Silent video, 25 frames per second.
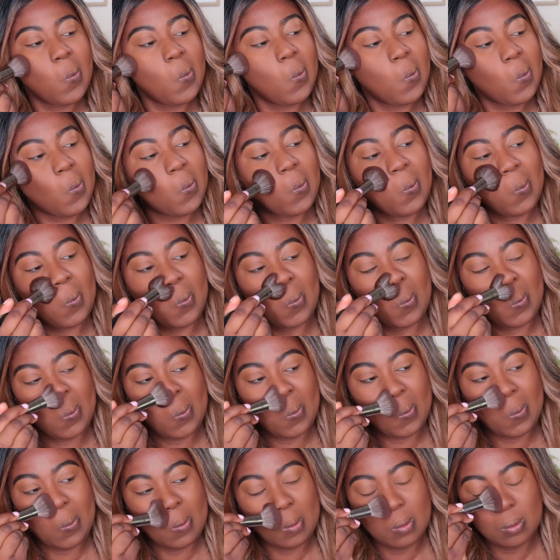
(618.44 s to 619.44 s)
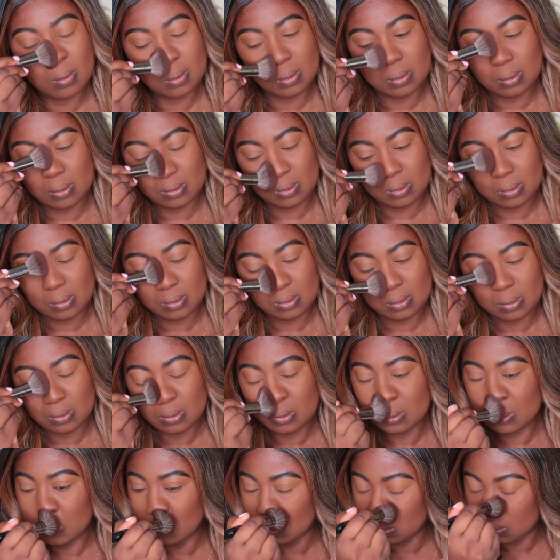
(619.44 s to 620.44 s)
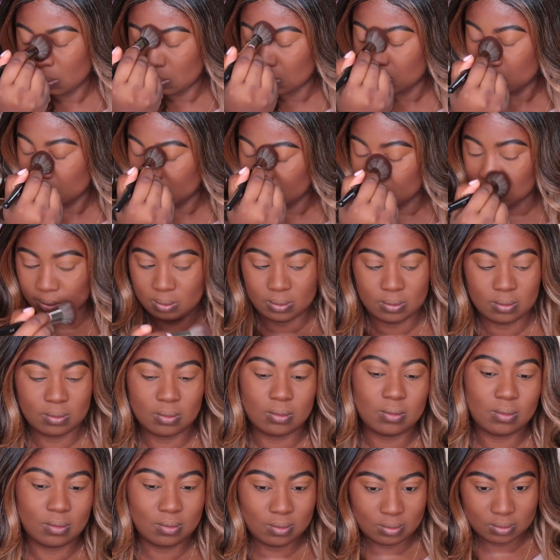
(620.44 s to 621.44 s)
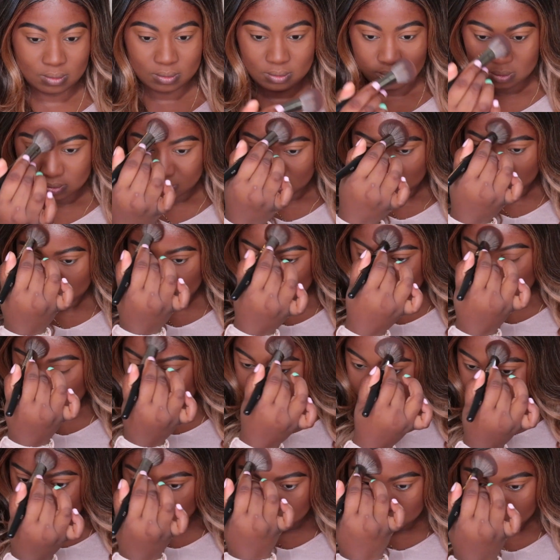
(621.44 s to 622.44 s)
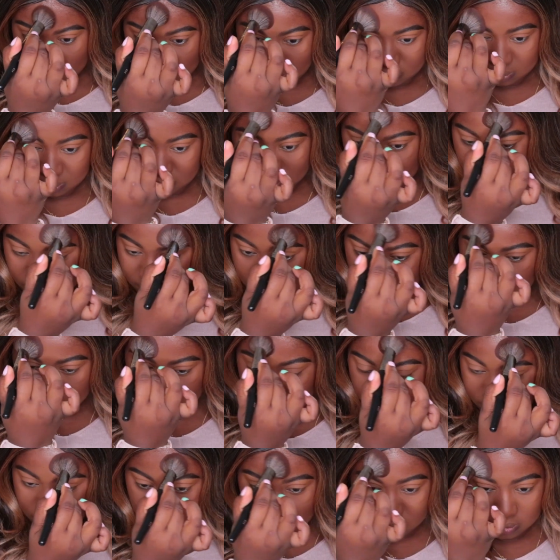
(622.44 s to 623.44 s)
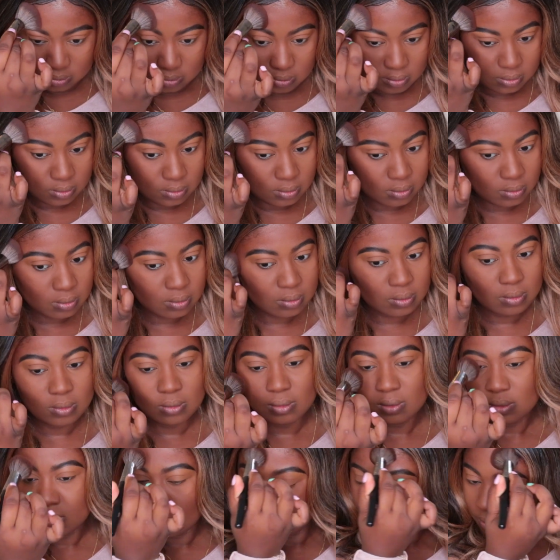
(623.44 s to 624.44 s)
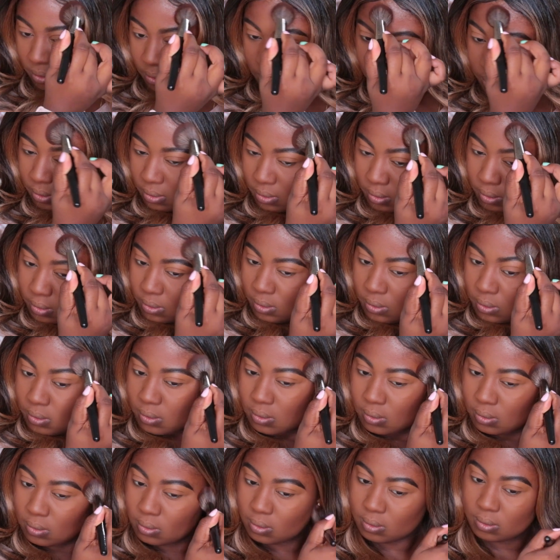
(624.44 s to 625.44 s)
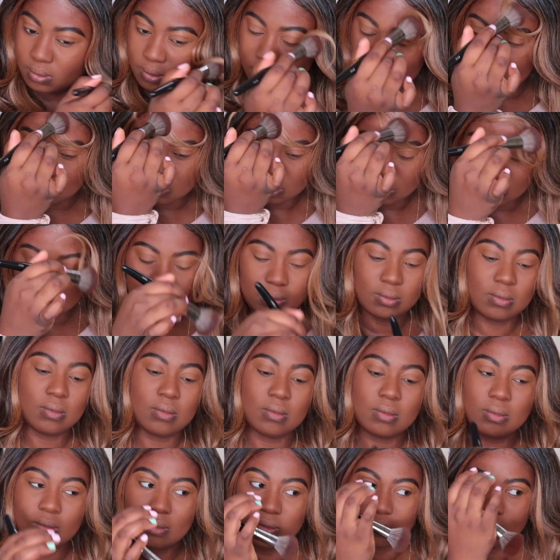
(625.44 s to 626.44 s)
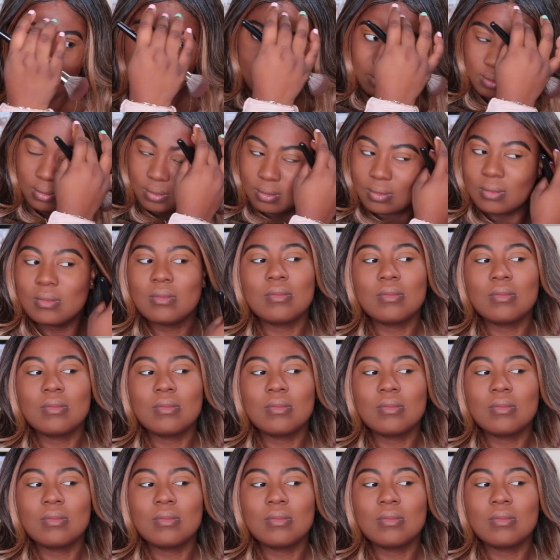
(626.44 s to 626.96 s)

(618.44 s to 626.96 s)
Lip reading: everything more seamlessly. And because I've already got powder products down, I'm putting another powder on top. It's like when you blend eyeshadow, like when you blend a lighter shade,